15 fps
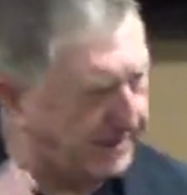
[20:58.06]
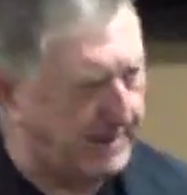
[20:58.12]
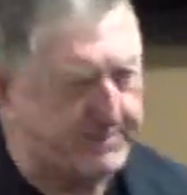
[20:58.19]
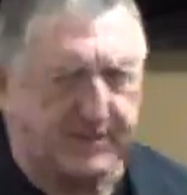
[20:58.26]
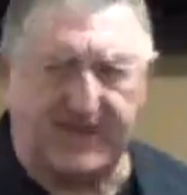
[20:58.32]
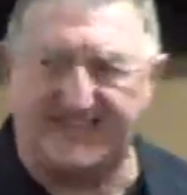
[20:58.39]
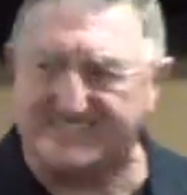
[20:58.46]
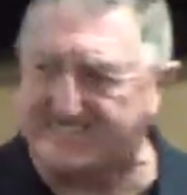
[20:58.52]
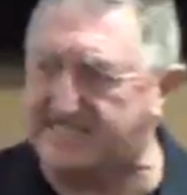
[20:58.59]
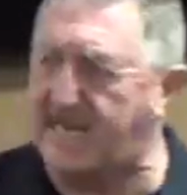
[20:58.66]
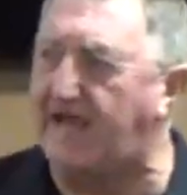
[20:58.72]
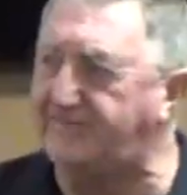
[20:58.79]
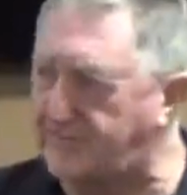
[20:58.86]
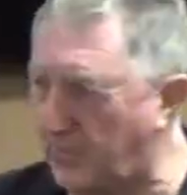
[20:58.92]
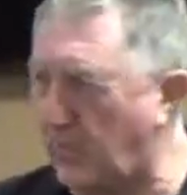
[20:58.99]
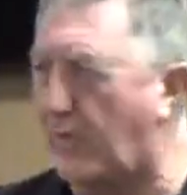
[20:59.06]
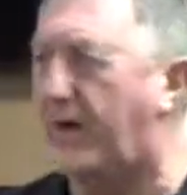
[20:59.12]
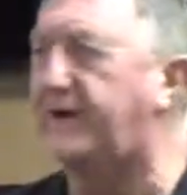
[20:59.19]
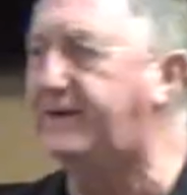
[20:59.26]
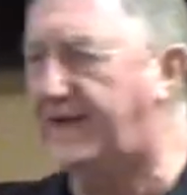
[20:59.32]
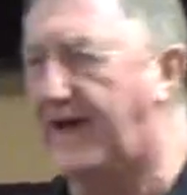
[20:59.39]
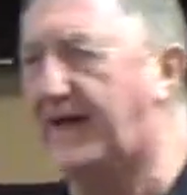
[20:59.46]
people got saved in
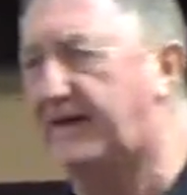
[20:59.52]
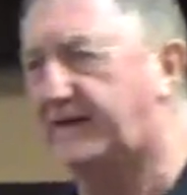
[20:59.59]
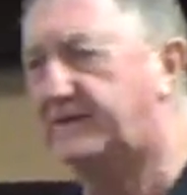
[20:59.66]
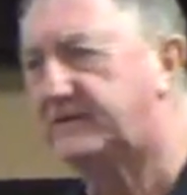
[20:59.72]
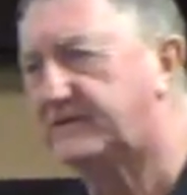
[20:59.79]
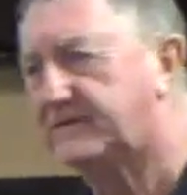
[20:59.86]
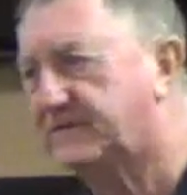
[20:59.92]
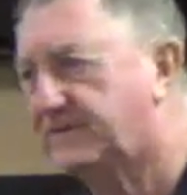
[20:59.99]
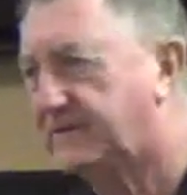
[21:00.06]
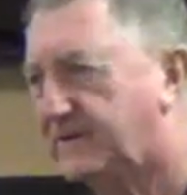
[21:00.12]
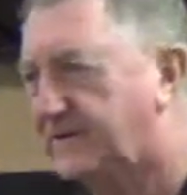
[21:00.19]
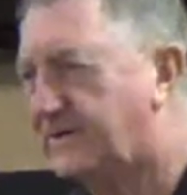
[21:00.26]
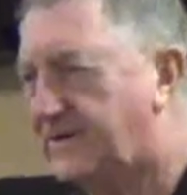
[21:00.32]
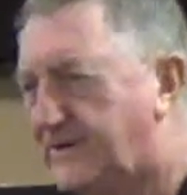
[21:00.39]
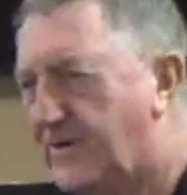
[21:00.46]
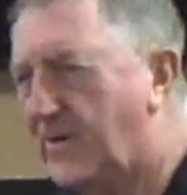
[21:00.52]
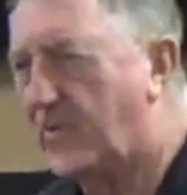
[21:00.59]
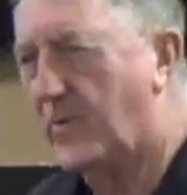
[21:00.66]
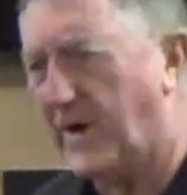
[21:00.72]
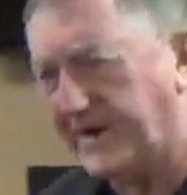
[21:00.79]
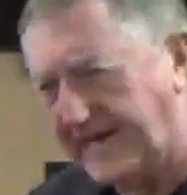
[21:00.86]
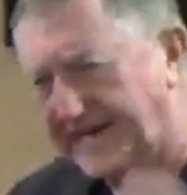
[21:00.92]
one day.
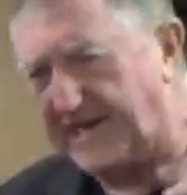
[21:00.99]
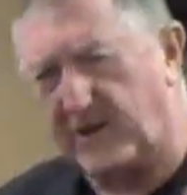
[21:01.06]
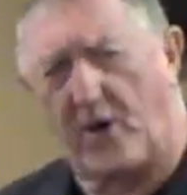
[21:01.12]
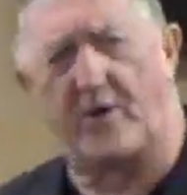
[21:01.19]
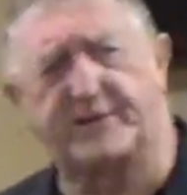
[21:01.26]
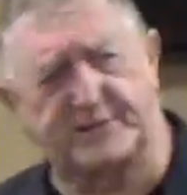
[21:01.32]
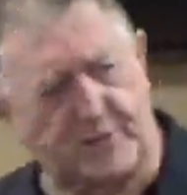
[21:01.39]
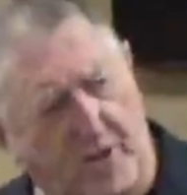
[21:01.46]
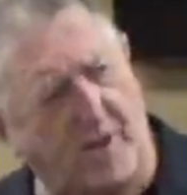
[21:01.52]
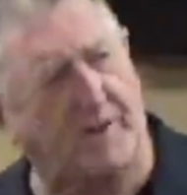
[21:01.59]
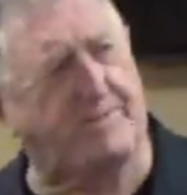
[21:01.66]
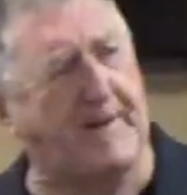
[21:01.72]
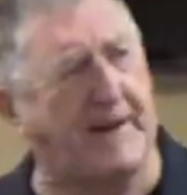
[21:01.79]
Where did you get all the toilet